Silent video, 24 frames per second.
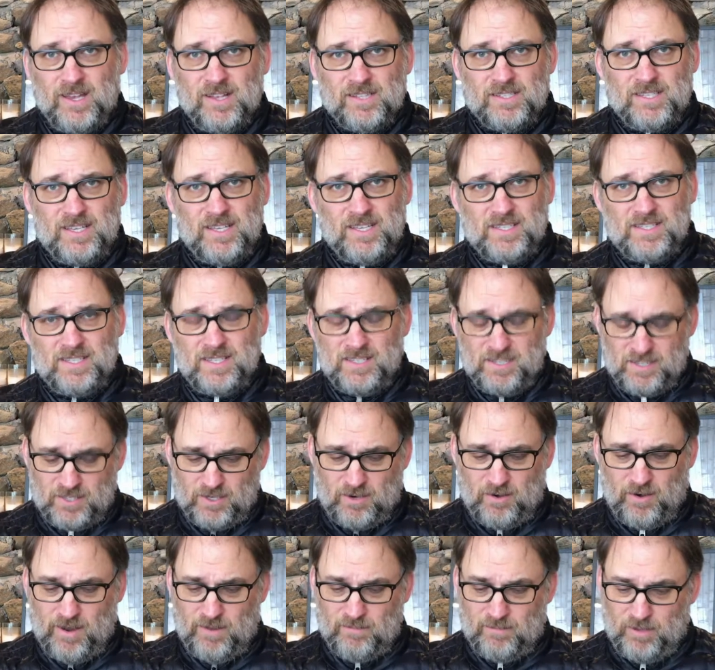to his
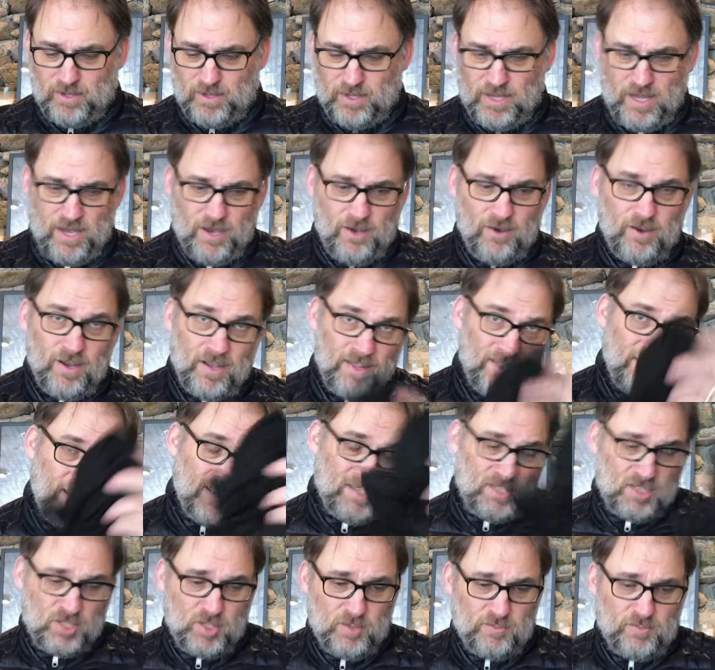Instagram below.
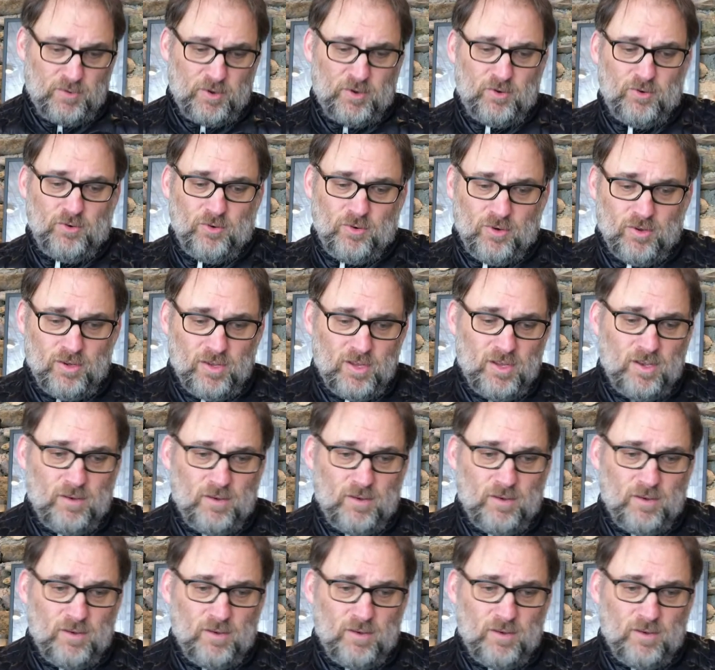That's super cool.